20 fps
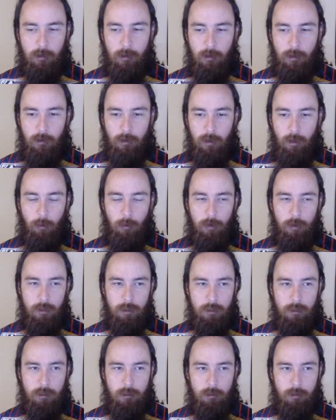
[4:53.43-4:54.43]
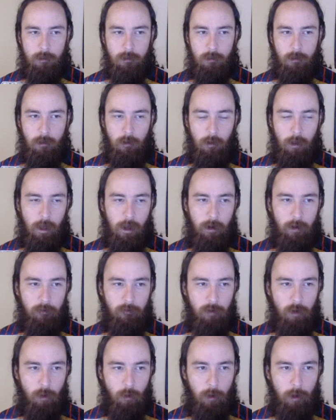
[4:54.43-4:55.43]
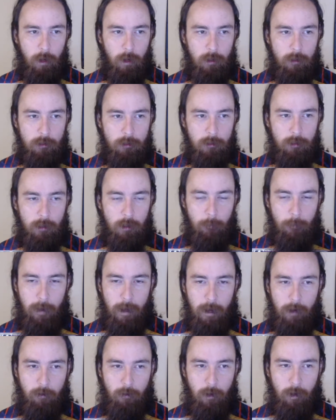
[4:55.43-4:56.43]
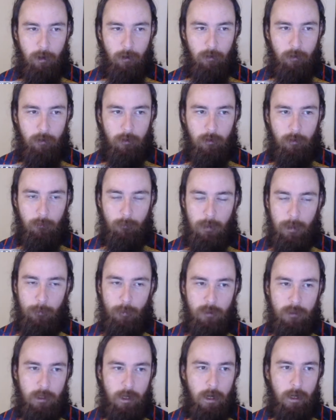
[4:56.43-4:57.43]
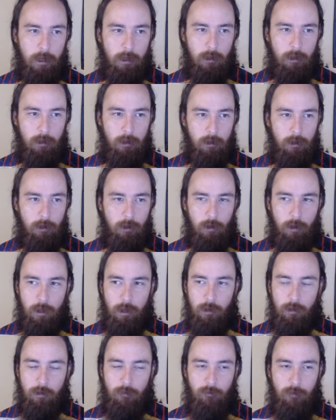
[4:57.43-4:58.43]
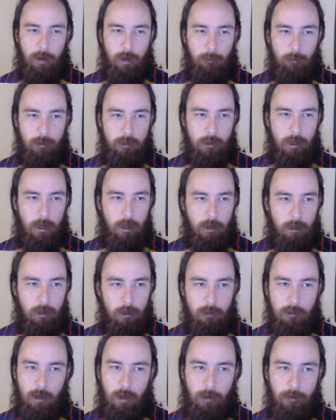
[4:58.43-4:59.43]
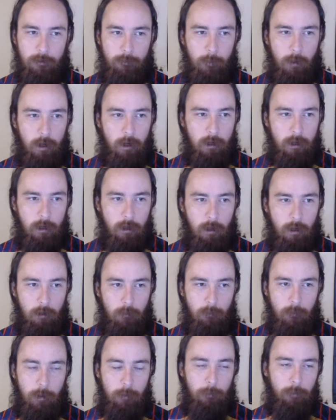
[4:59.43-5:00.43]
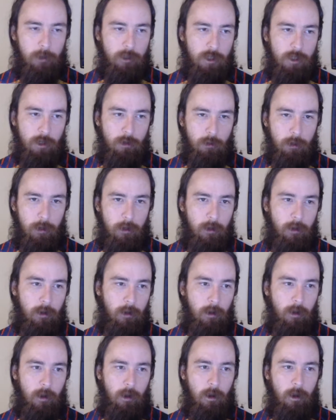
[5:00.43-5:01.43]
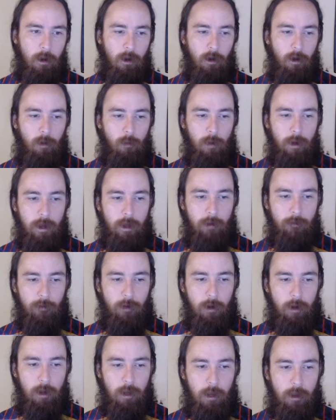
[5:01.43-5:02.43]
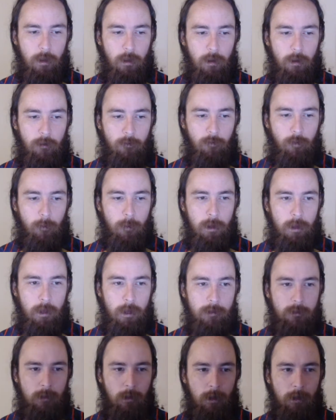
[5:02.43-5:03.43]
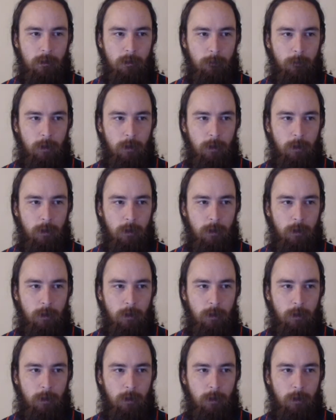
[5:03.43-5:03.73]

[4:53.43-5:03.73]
there was a lot of noise in the background, people talking, you hear the family talking, dogs barking, people chewing or whatever. And for me, that's a big